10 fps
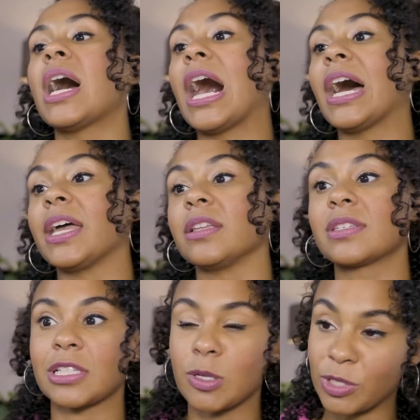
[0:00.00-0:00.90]
I
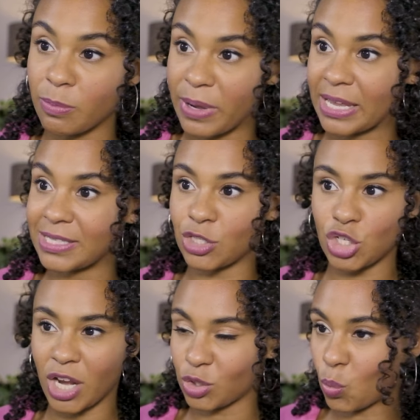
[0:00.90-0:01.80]
sleep in the beds, I
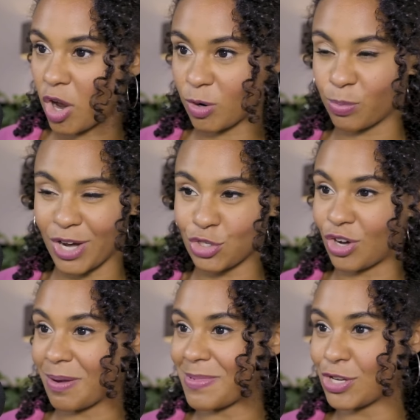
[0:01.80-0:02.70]
check the water
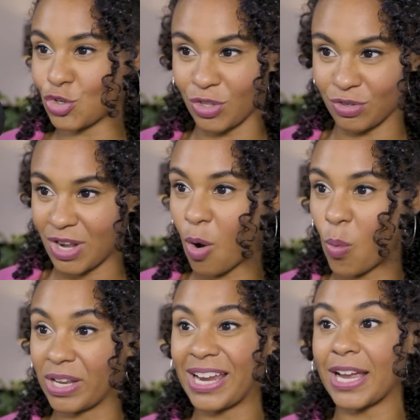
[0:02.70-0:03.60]
pressure, I make sure there's hot
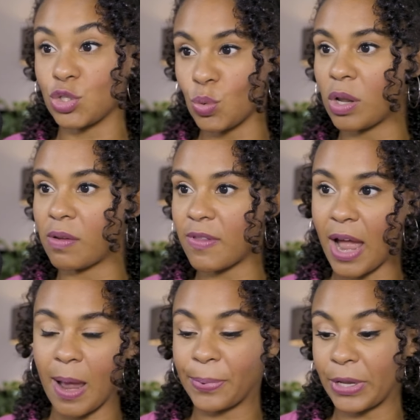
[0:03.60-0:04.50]
water. Like, I do all of
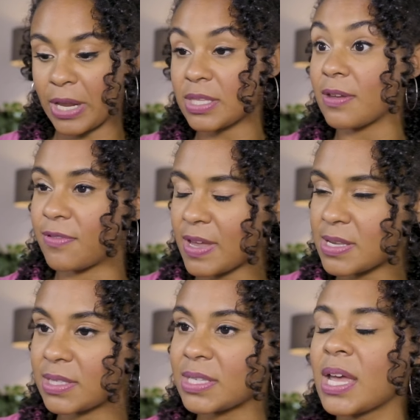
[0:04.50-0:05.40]
that, I plan the
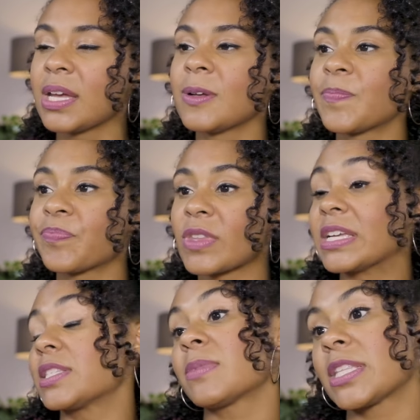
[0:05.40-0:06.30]
events
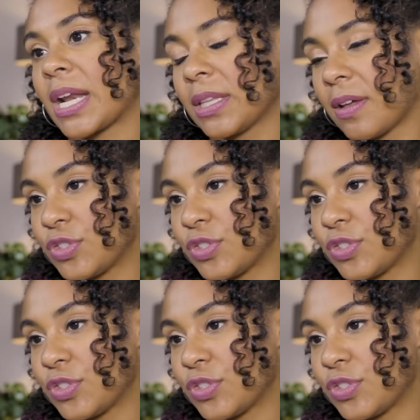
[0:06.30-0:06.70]
it's something that I love